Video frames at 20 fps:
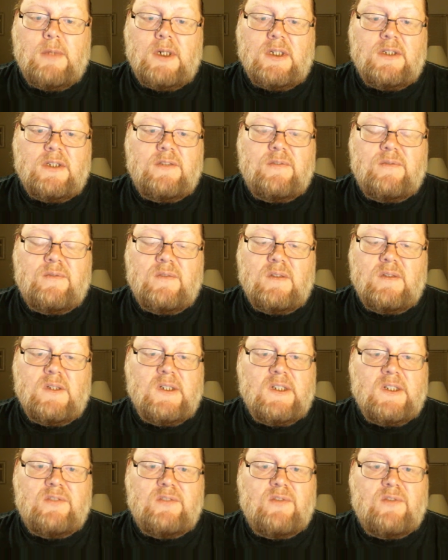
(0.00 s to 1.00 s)
as
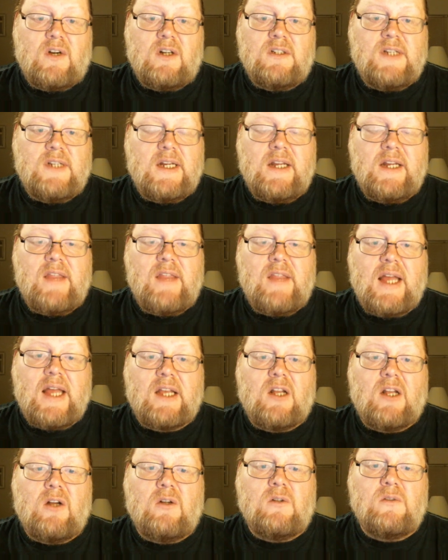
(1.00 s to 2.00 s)
far as any of that
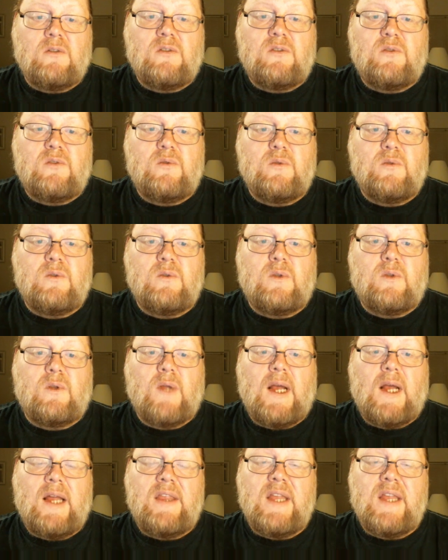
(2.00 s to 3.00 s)
goes,
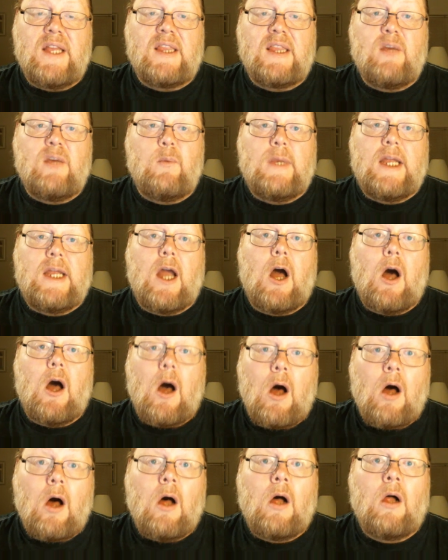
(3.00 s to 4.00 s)
I think that we
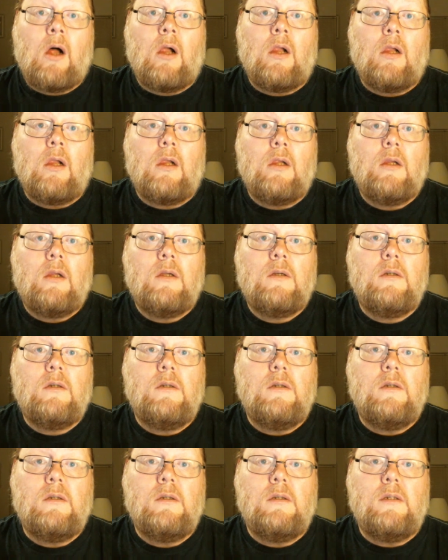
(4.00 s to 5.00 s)
all
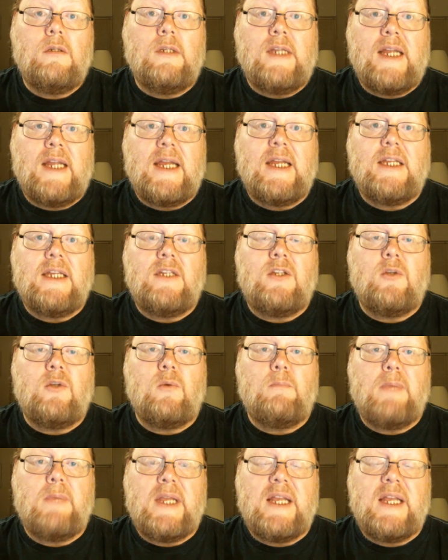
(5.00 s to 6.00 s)
need to
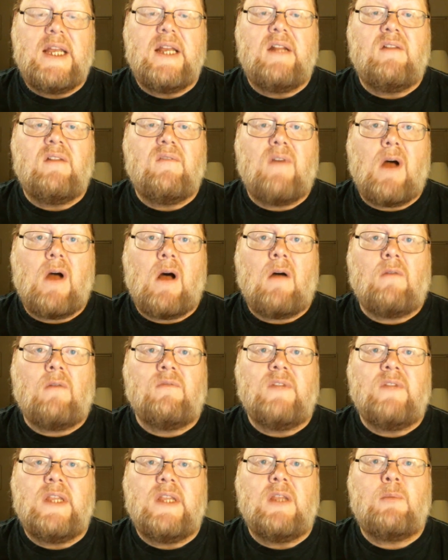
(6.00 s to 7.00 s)
be
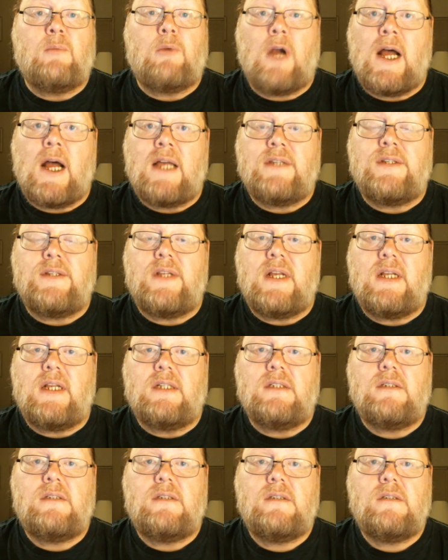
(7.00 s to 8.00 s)
involved in the
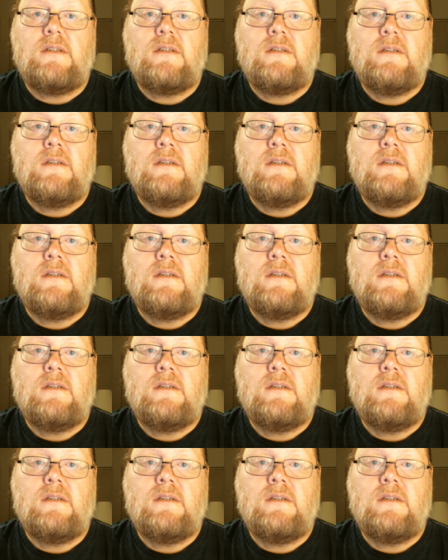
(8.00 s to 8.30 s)
process.